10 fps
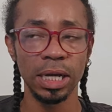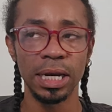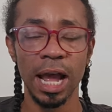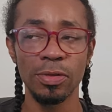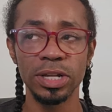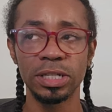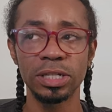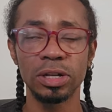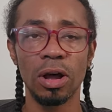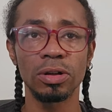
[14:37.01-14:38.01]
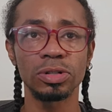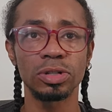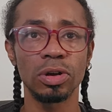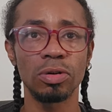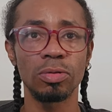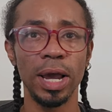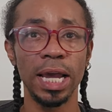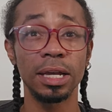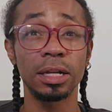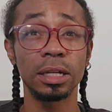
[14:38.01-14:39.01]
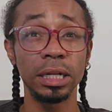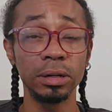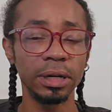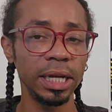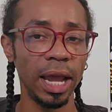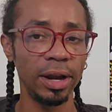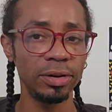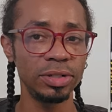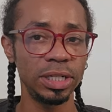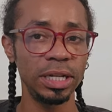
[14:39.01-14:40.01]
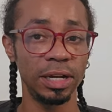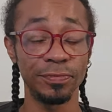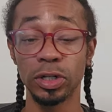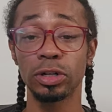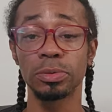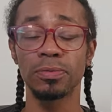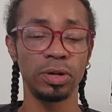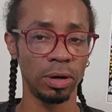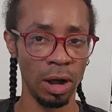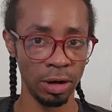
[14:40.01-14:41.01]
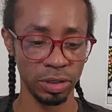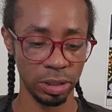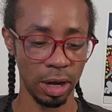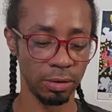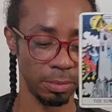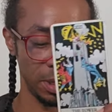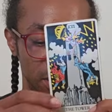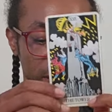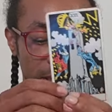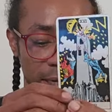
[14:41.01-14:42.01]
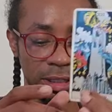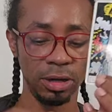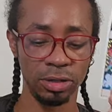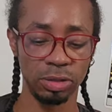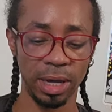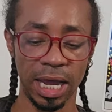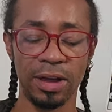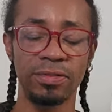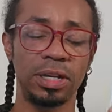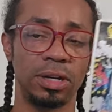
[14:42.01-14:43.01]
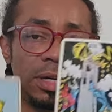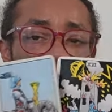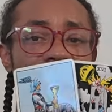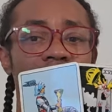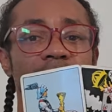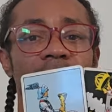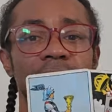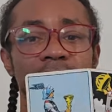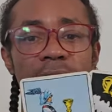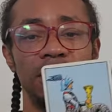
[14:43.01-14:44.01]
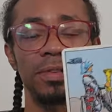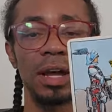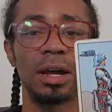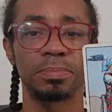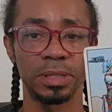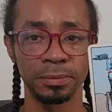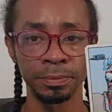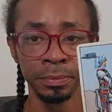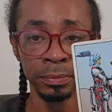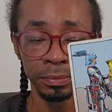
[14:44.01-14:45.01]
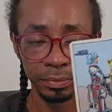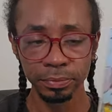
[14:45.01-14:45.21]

Now, this is also a clearing energy in terms of your heart chakra because the next card you have here is the Knight of Cups.